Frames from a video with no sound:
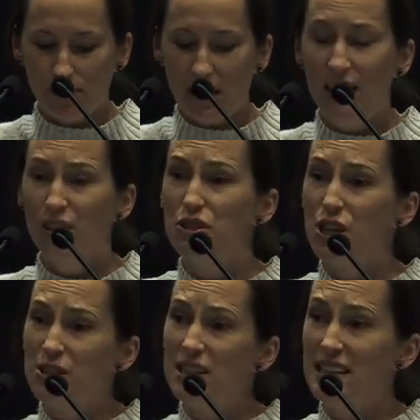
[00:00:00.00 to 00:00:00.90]
And I've
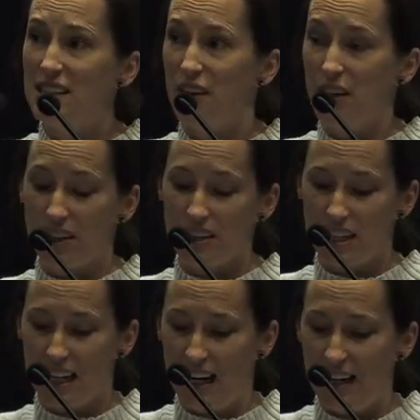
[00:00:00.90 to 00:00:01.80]
chosen this photo
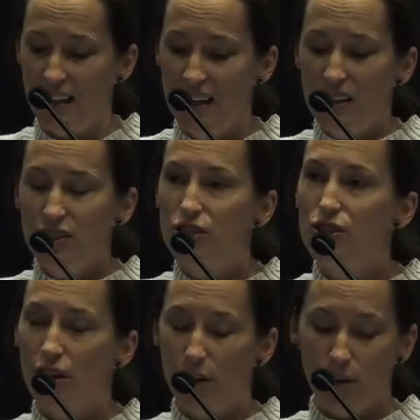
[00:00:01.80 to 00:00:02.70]
today to
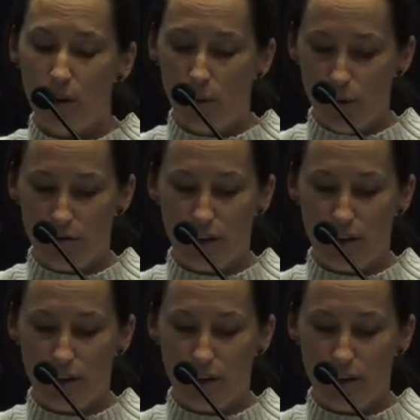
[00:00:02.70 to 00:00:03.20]
show all of